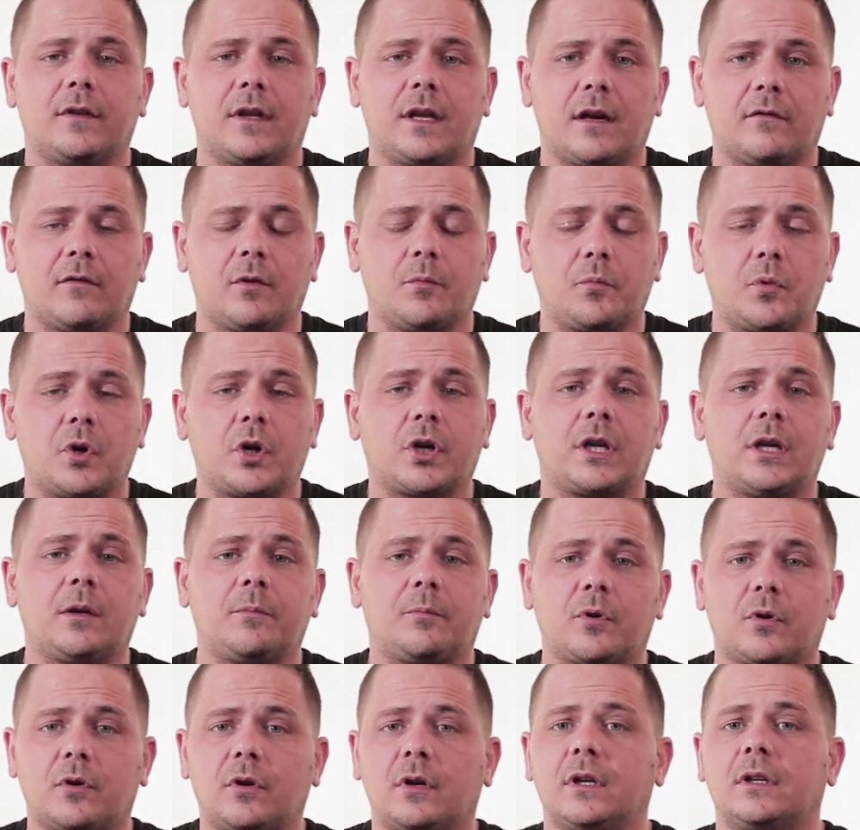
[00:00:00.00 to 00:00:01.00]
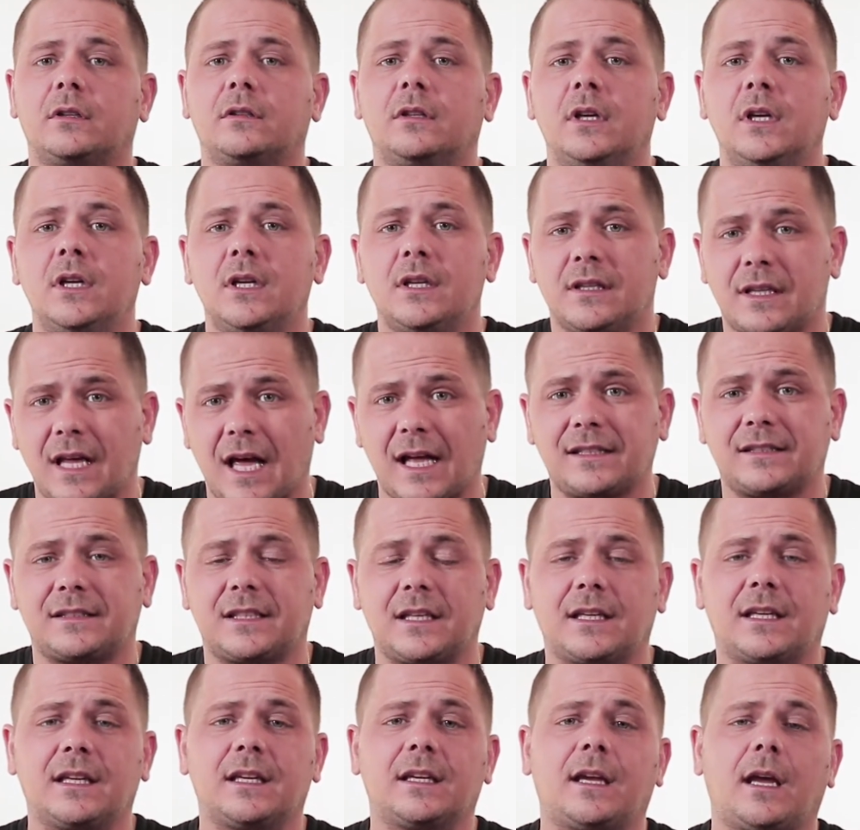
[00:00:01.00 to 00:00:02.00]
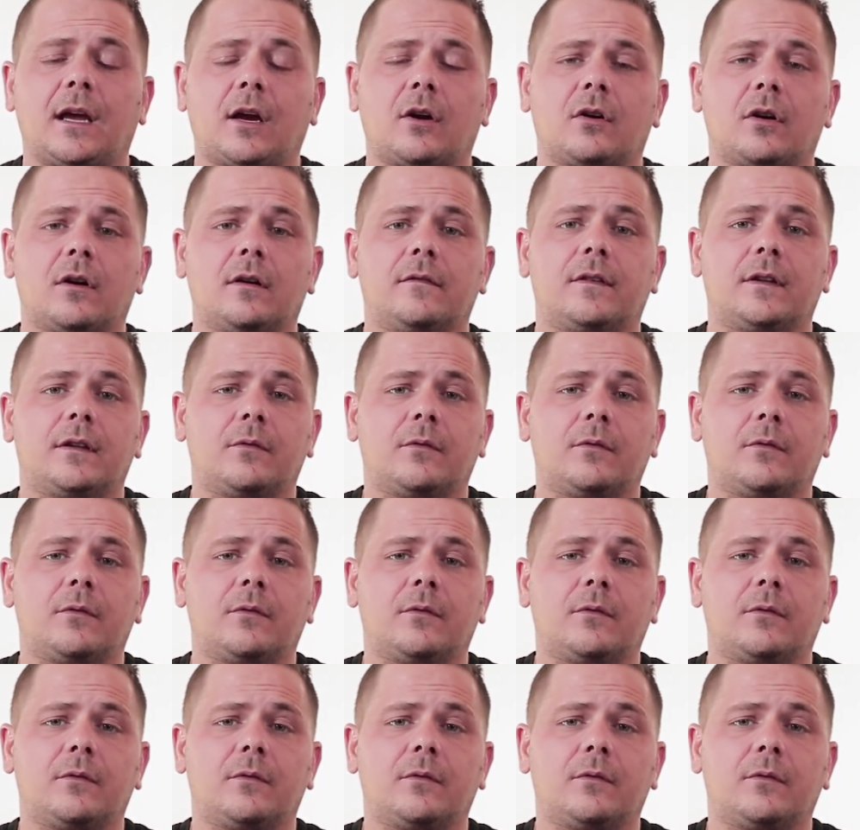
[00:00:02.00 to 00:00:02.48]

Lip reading: They have a bookkeeper and that's taken care of.